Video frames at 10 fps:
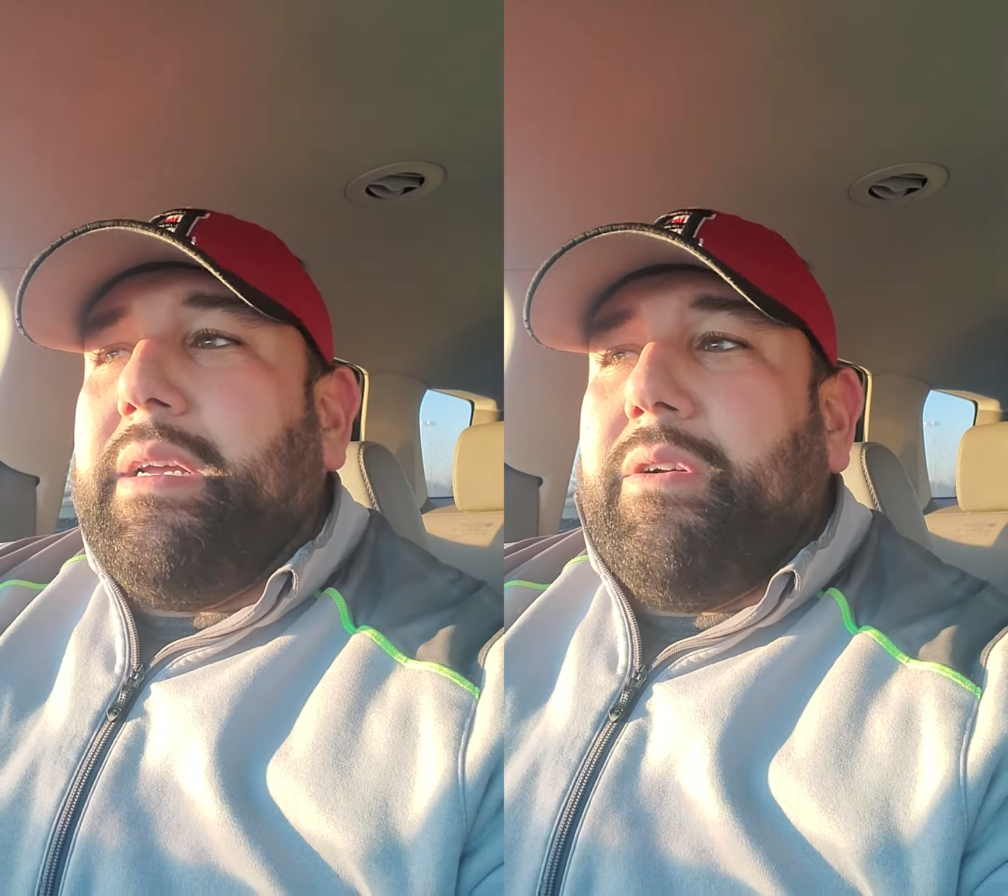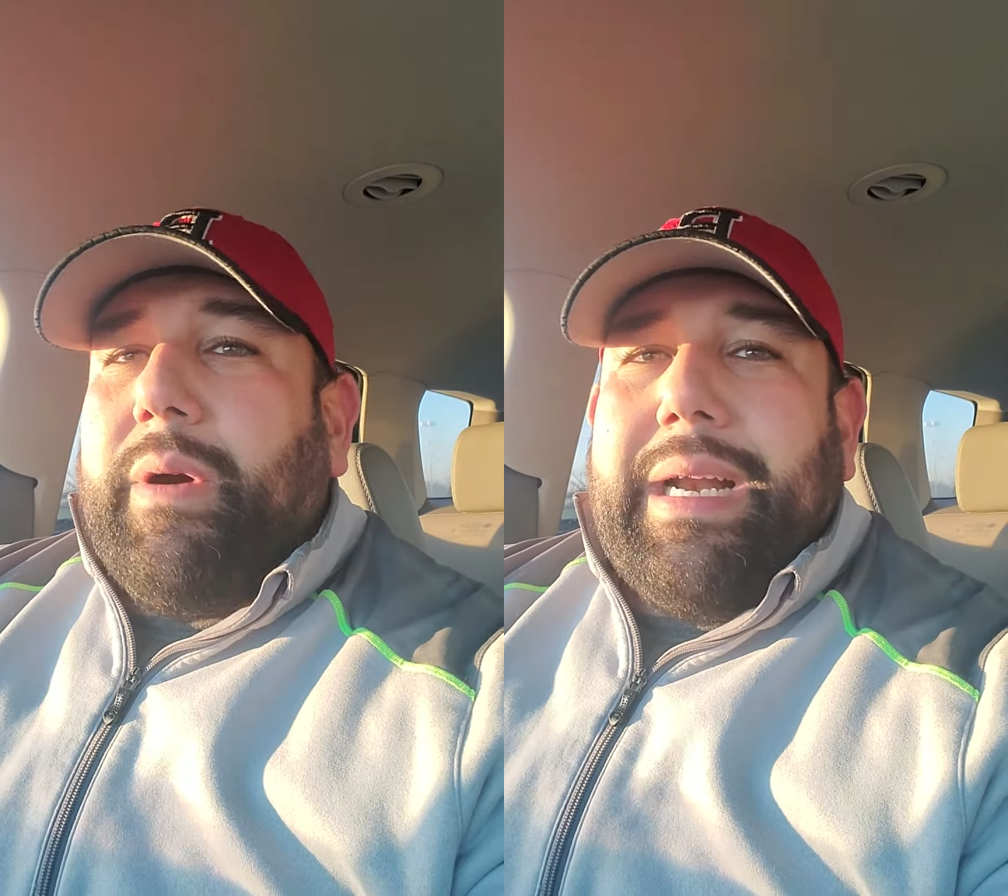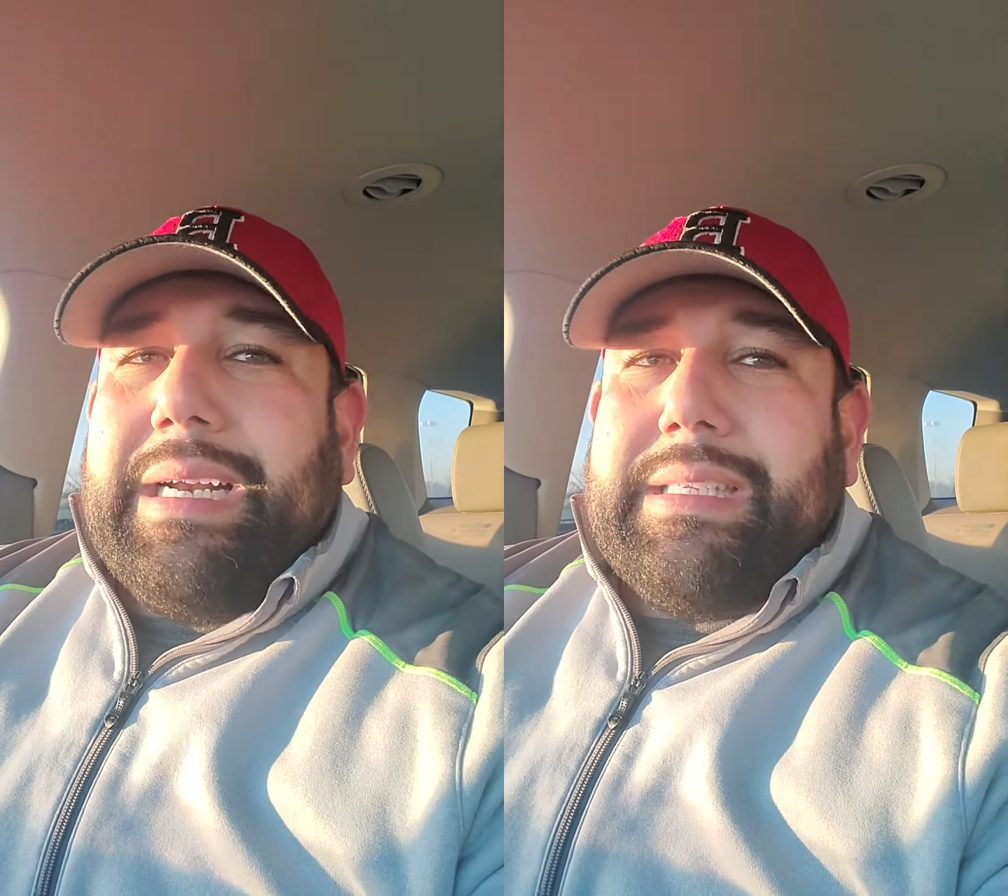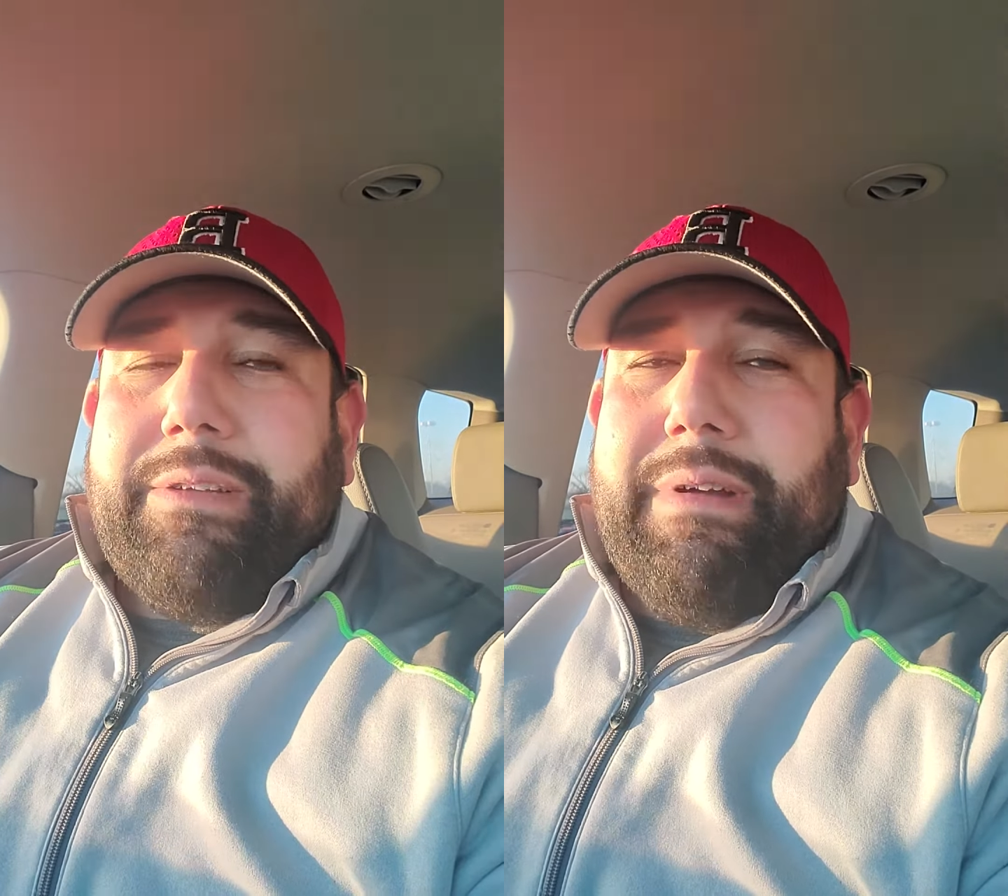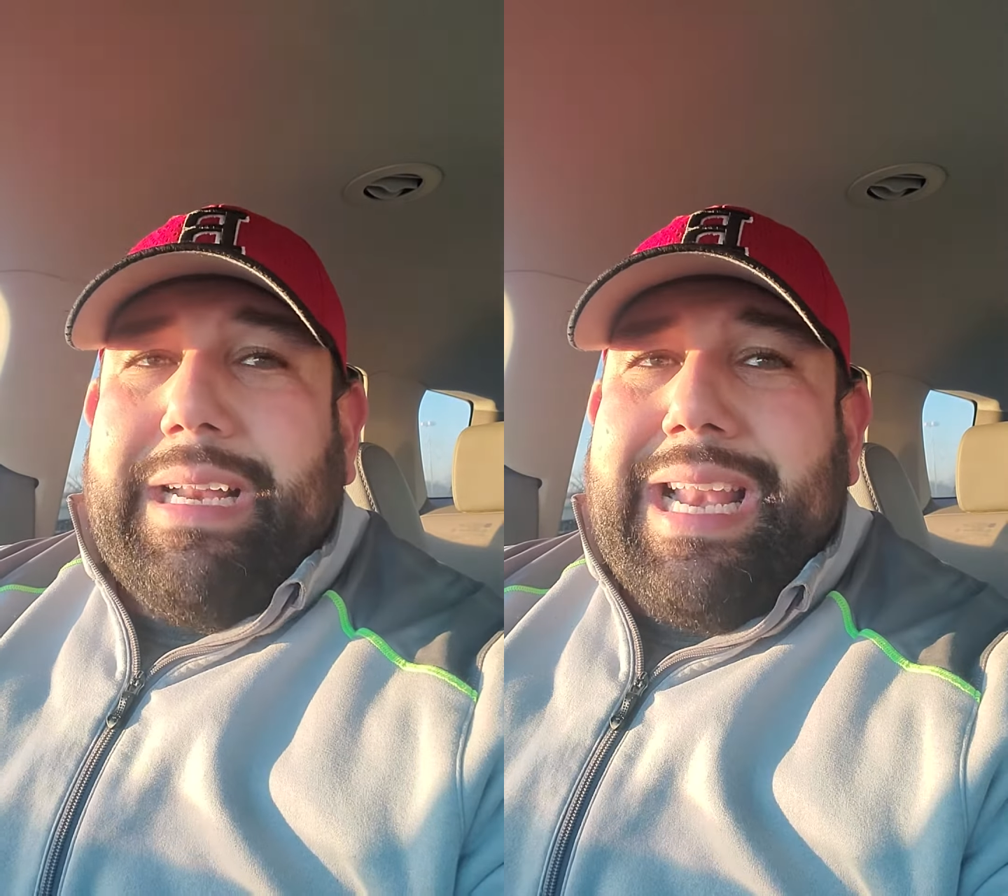quite honestly,
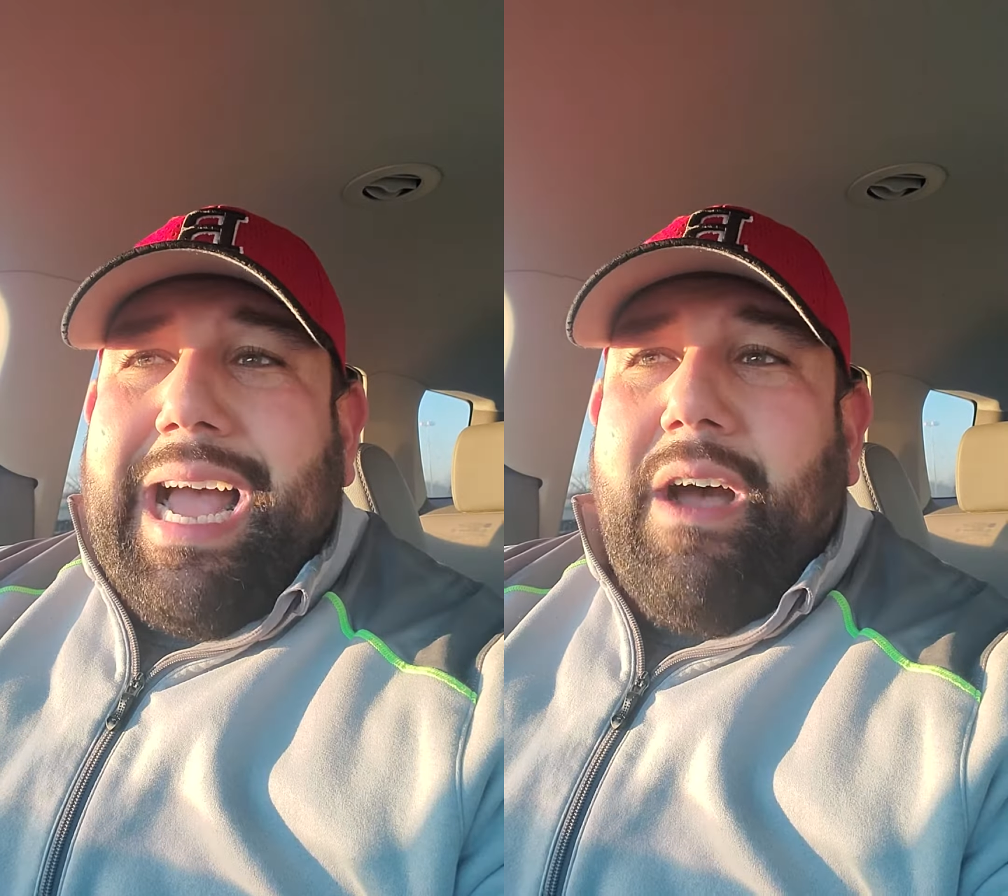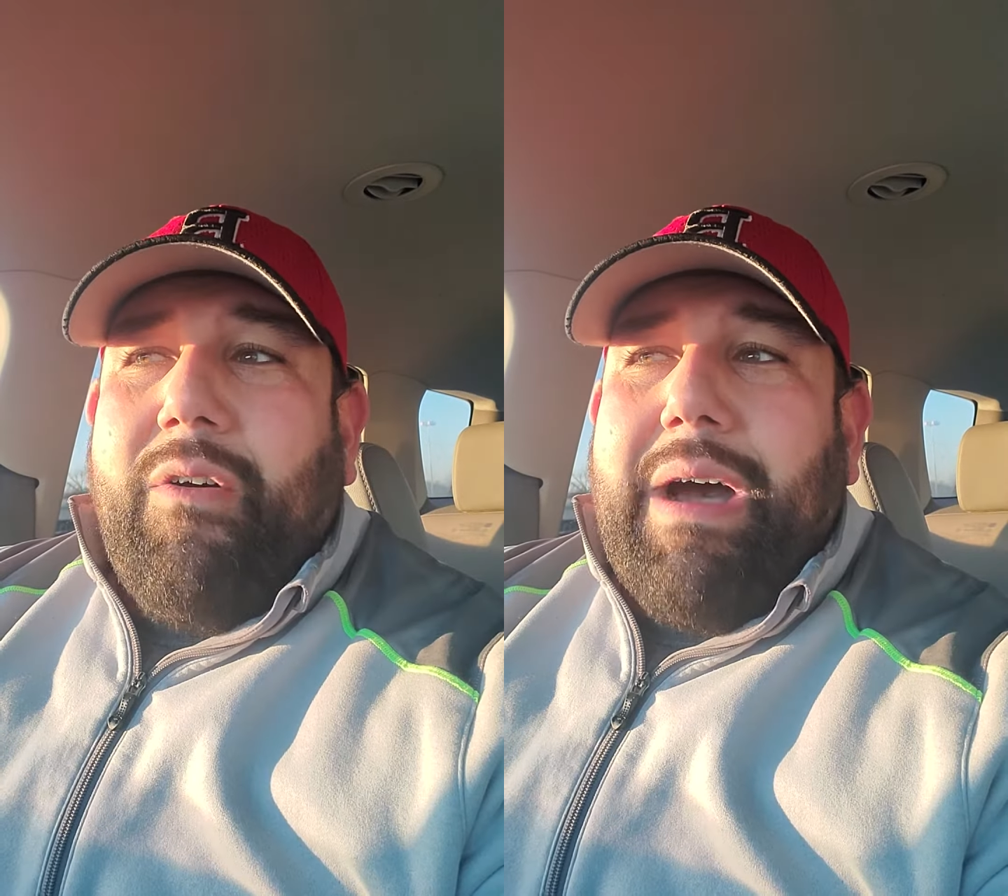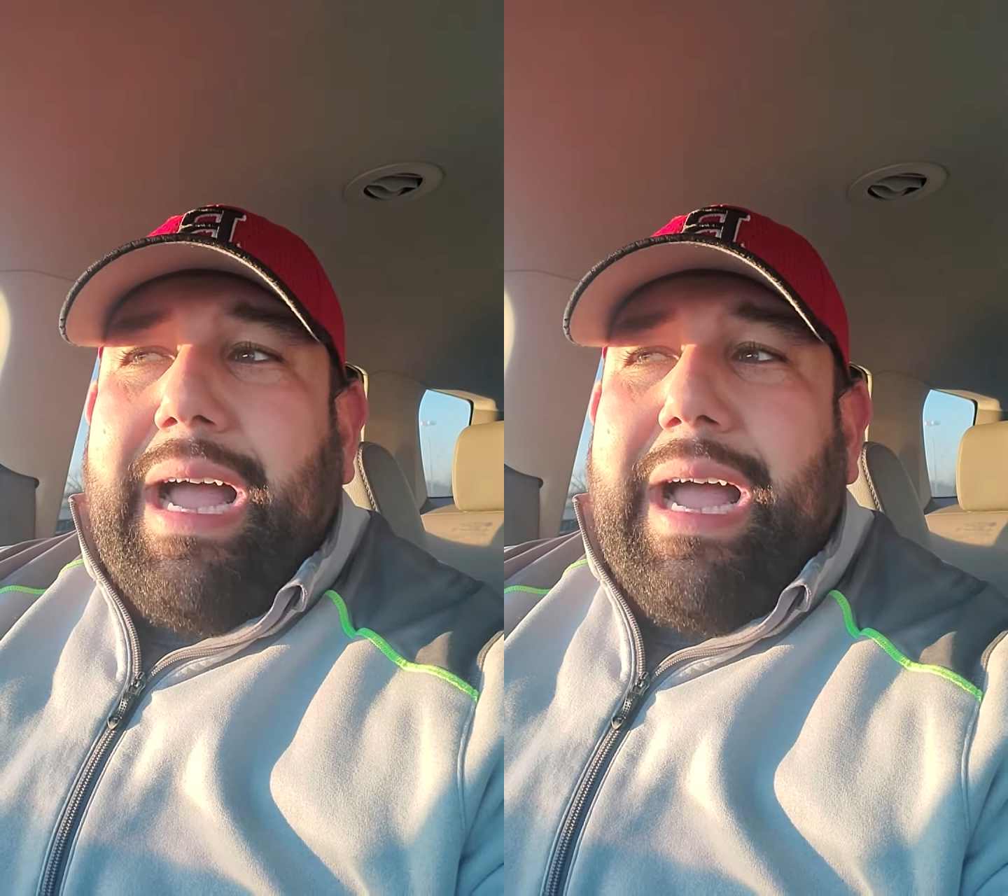right now,